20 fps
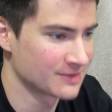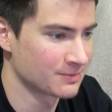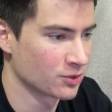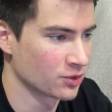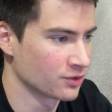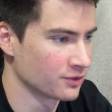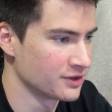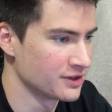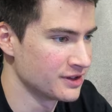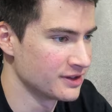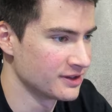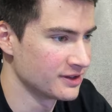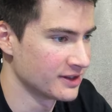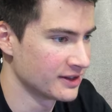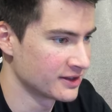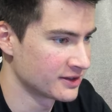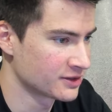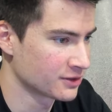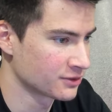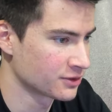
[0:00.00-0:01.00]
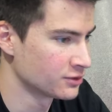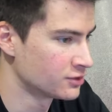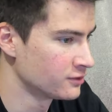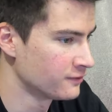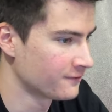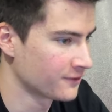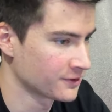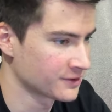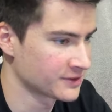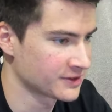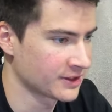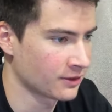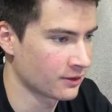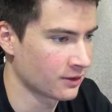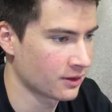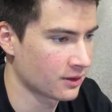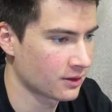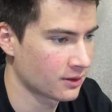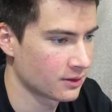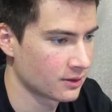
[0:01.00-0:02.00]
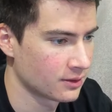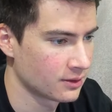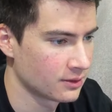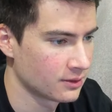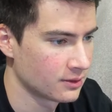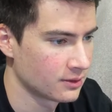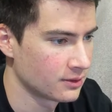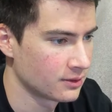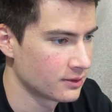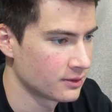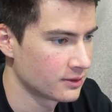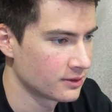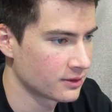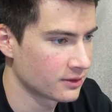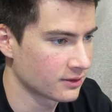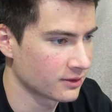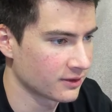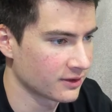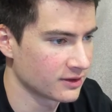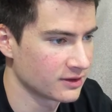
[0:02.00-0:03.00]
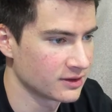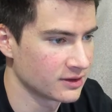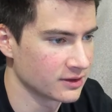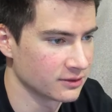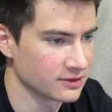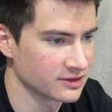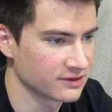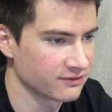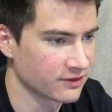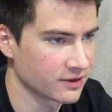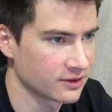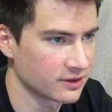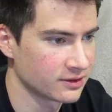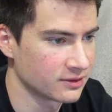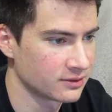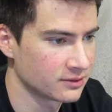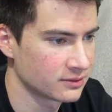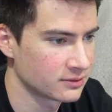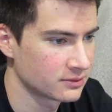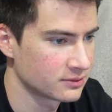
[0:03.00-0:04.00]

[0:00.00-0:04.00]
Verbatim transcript: It's more green. Don't go too far south. Like in here is fine.